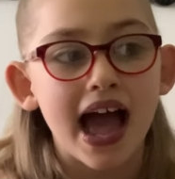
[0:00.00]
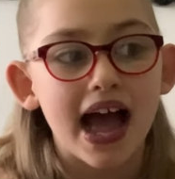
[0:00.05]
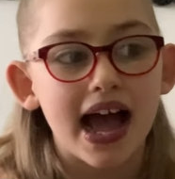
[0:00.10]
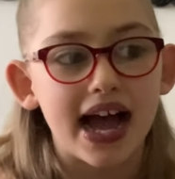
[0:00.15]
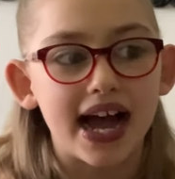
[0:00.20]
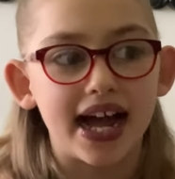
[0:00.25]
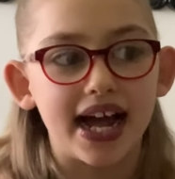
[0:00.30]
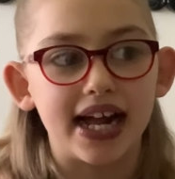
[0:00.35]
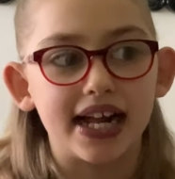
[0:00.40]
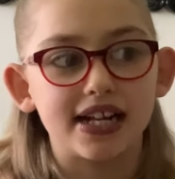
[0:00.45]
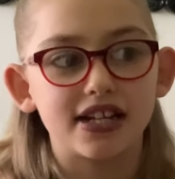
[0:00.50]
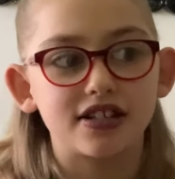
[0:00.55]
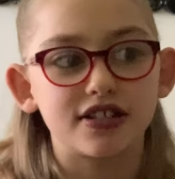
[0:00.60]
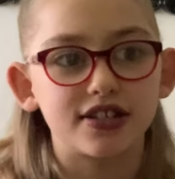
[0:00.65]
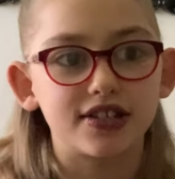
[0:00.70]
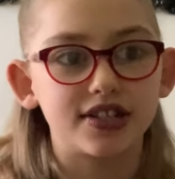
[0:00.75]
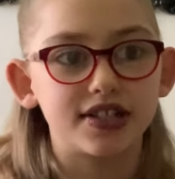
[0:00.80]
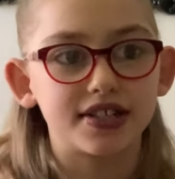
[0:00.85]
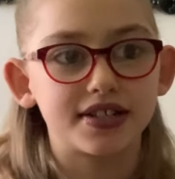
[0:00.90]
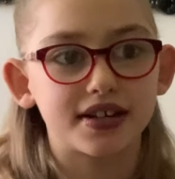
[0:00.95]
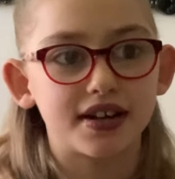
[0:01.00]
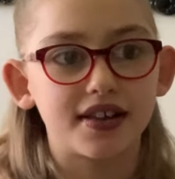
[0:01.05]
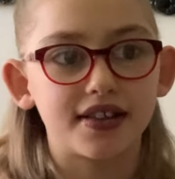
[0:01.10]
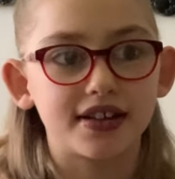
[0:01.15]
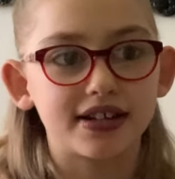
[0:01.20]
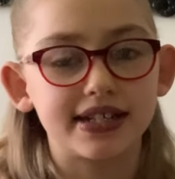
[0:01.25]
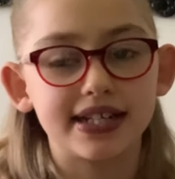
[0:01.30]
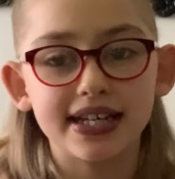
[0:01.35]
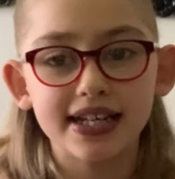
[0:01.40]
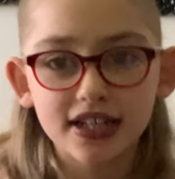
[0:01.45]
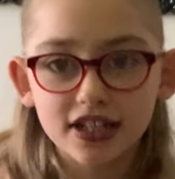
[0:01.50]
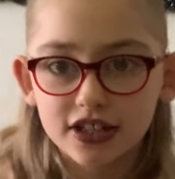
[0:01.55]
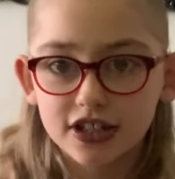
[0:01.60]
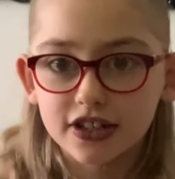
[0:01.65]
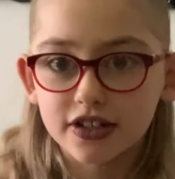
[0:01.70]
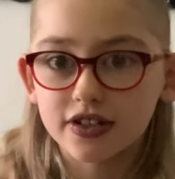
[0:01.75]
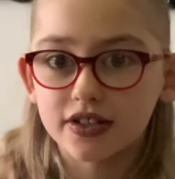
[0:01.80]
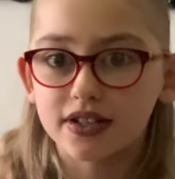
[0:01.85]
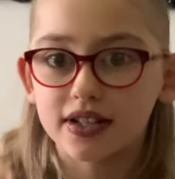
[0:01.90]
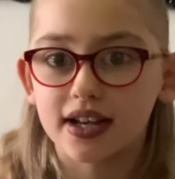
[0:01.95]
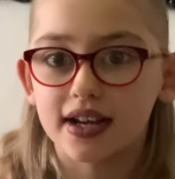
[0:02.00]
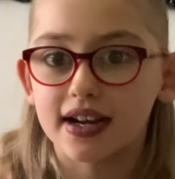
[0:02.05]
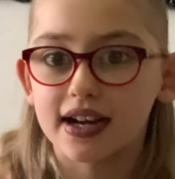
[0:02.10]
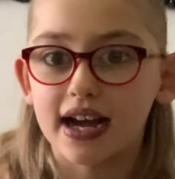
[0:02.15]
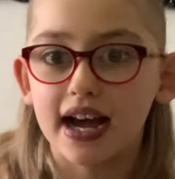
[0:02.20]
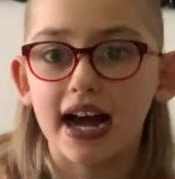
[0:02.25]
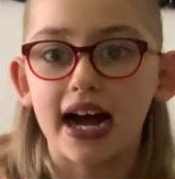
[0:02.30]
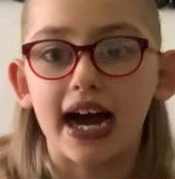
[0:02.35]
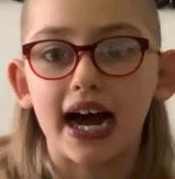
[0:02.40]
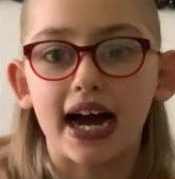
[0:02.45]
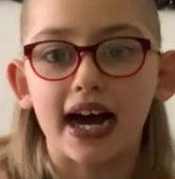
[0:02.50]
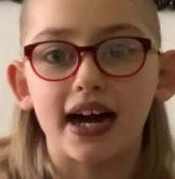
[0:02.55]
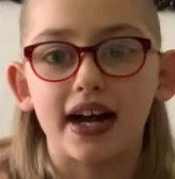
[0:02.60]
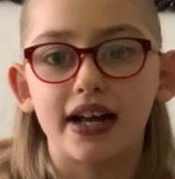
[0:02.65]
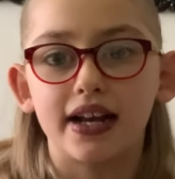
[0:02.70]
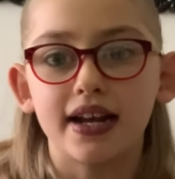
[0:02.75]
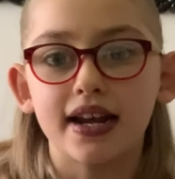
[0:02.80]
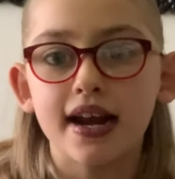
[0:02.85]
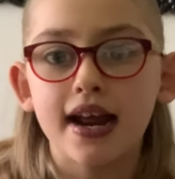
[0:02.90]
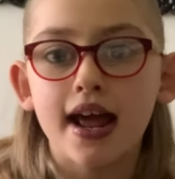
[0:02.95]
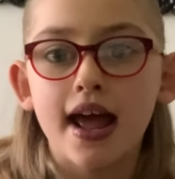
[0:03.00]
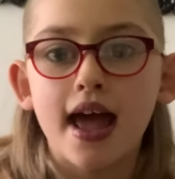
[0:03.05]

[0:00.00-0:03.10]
and the teachers can